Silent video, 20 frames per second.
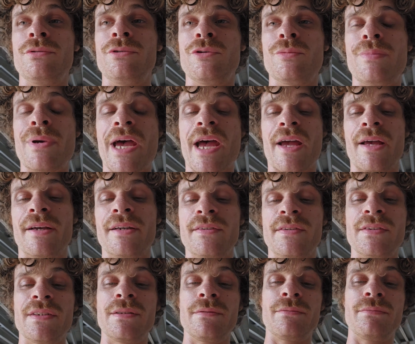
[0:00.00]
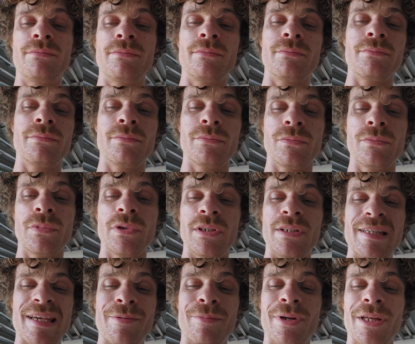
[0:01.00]
to your bags
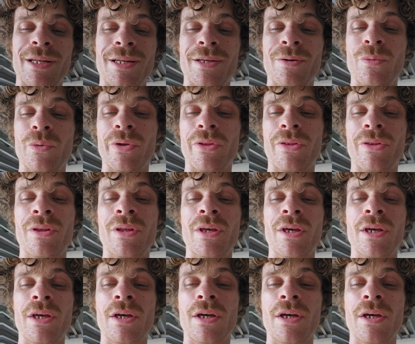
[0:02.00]
contaminating with